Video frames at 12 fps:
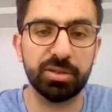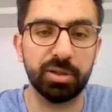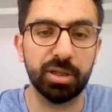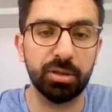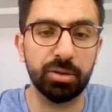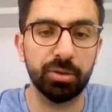you
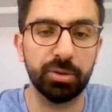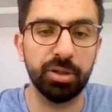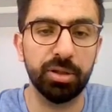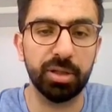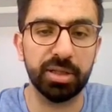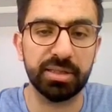can go
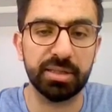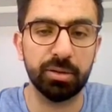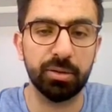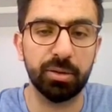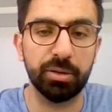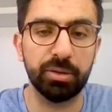here and say
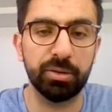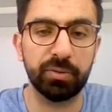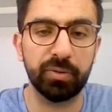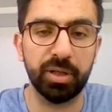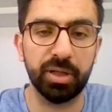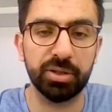only
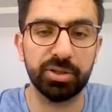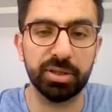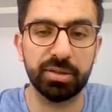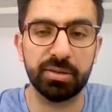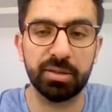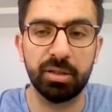
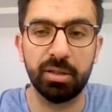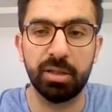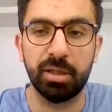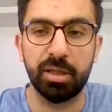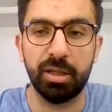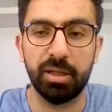notifications
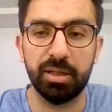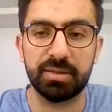and